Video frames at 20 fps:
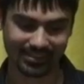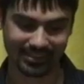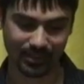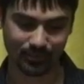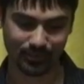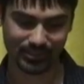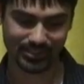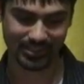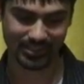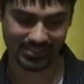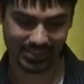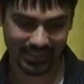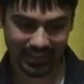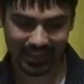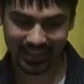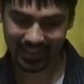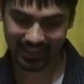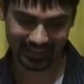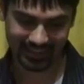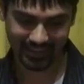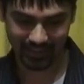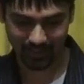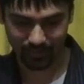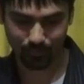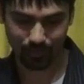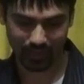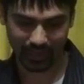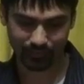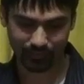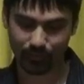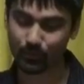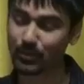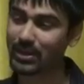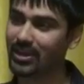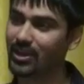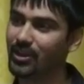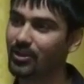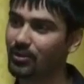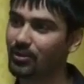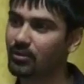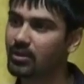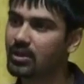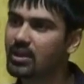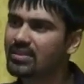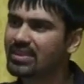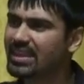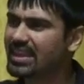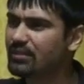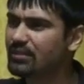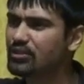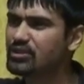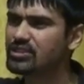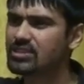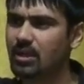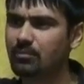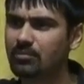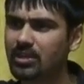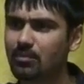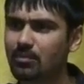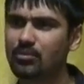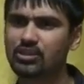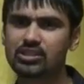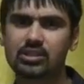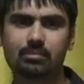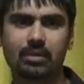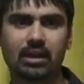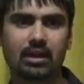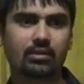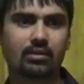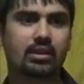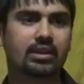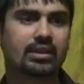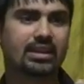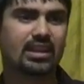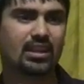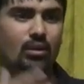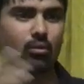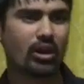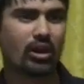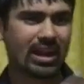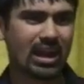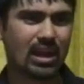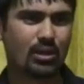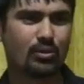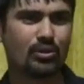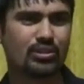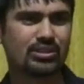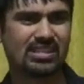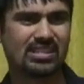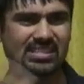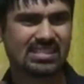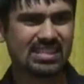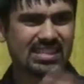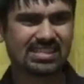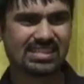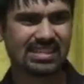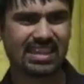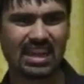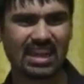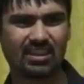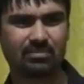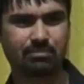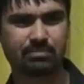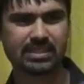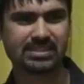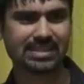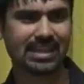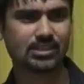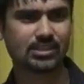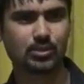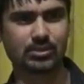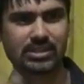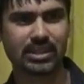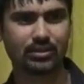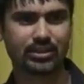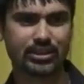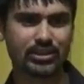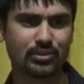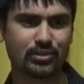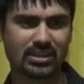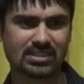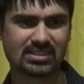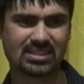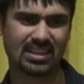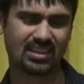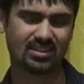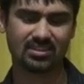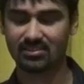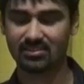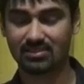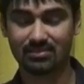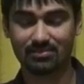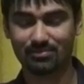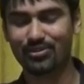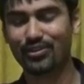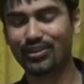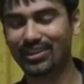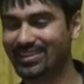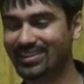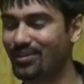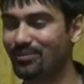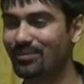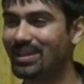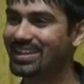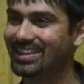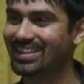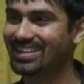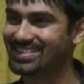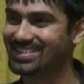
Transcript: there, which is, you know, whatever we owe. They give you some numbers about kilowatt hours and C C F, these esoteric units that really don't make any